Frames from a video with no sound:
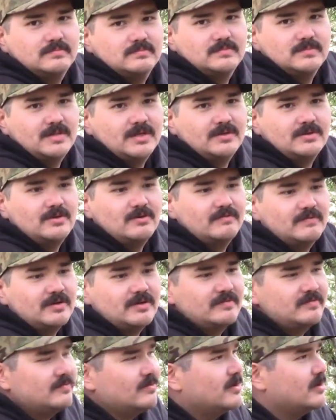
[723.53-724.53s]
Didn't go
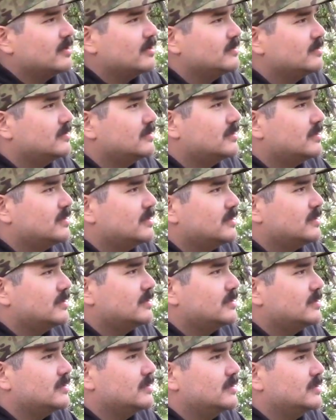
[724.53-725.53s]
very far.
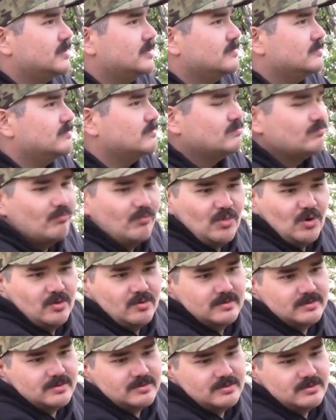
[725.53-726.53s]

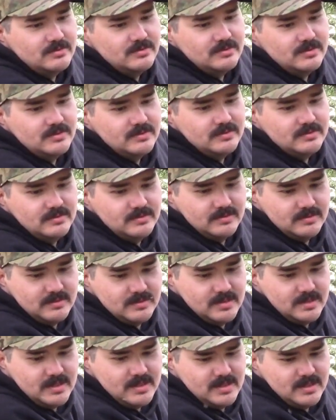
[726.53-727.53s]
Bow is tuned to,
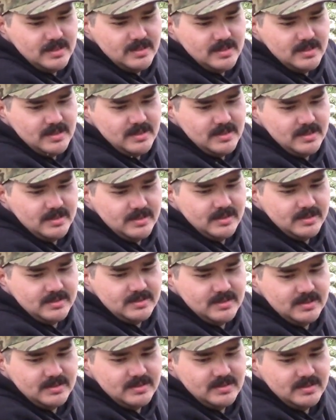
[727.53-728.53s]
I think it's
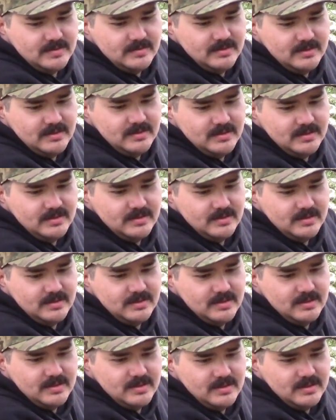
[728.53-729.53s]

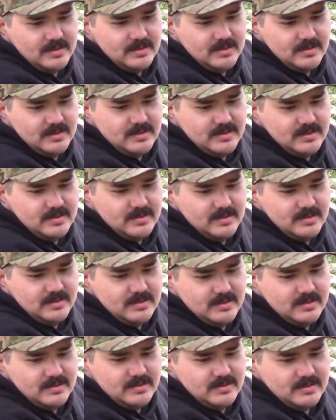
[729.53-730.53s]

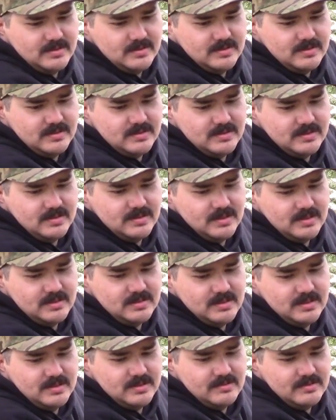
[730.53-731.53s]

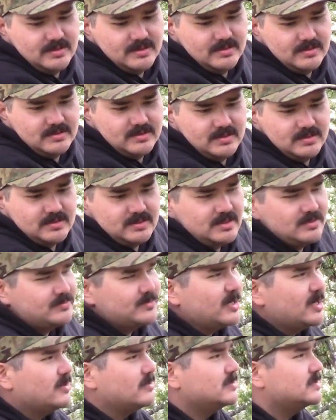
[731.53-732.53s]
63 or 60
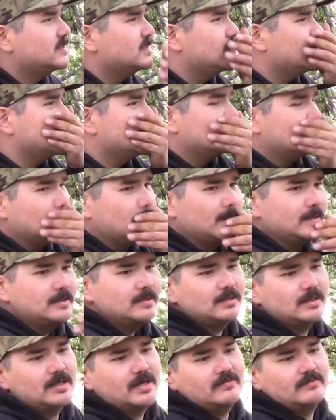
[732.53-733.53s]
pounds, either one.
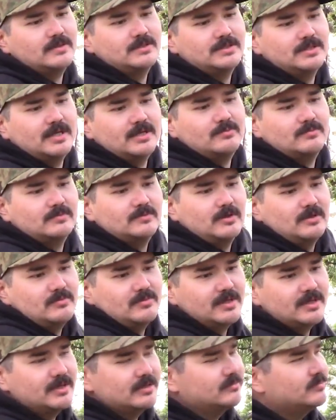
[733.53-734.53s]
I have to check on
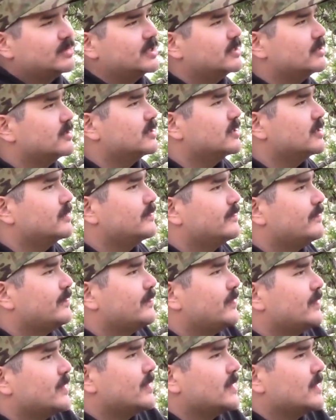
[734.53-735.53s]
my meter there.
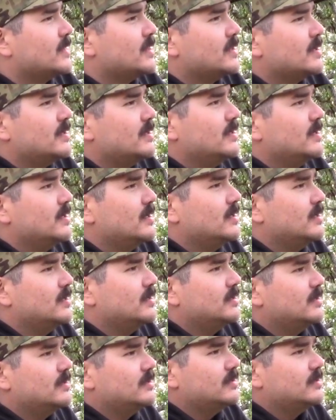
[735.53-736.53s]

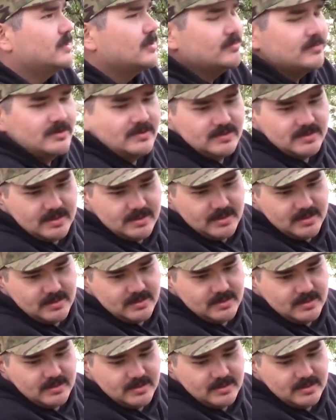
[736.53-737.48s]
And I'm using,